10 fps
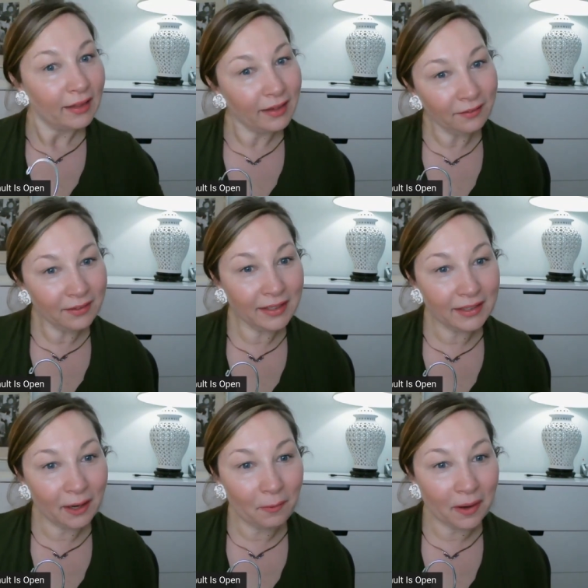The other thing
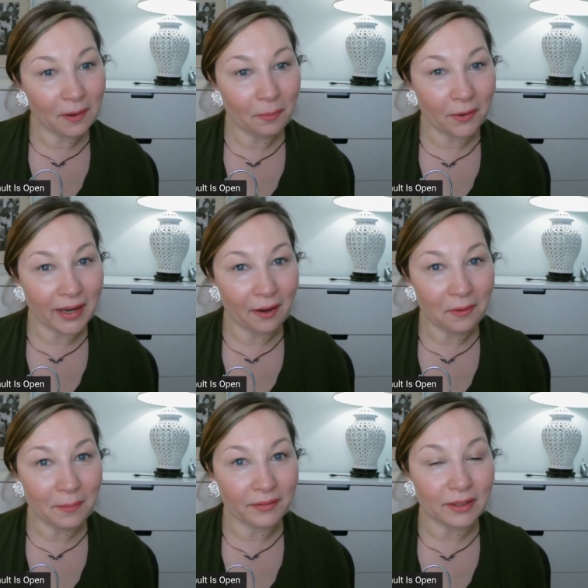that I wanted to point out
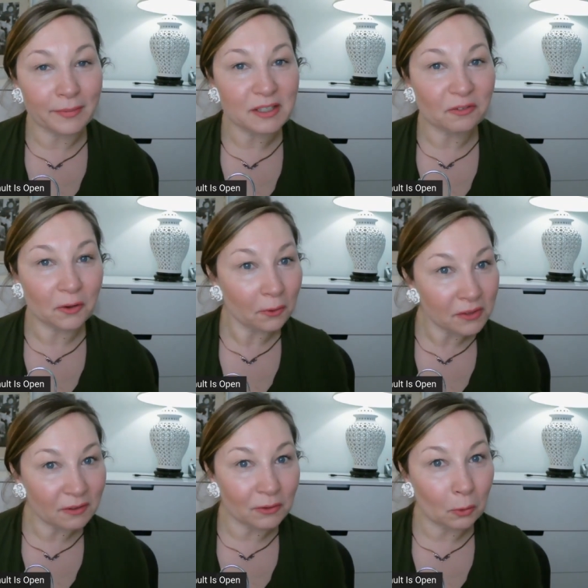about them is for
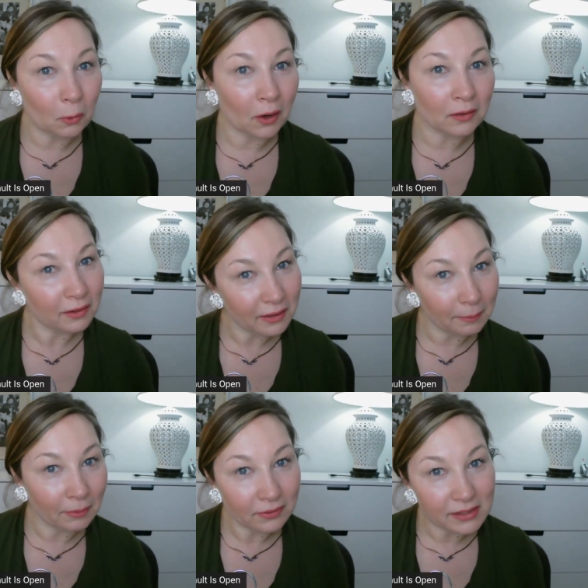those of you who are Lilly
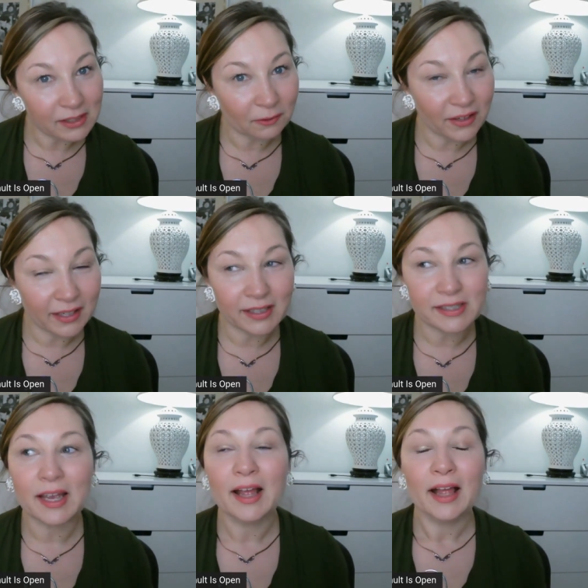Pulitzer fans,